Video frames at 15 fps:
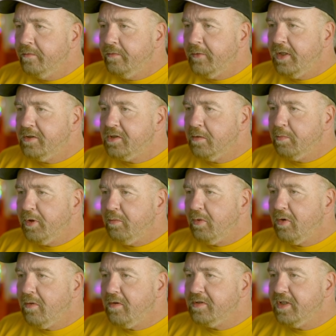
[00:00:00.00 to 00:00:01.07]
It simply
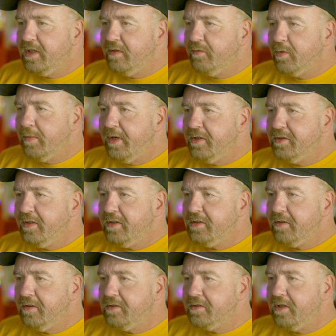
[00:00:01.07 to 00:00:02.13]
records that information and
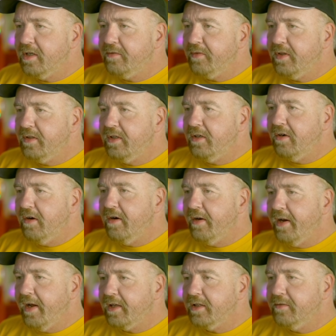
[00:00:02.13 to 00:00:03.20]
starts off in the
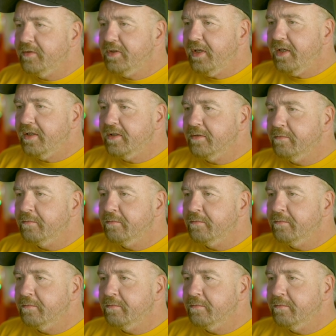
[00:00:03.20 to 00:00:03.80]
non-active state.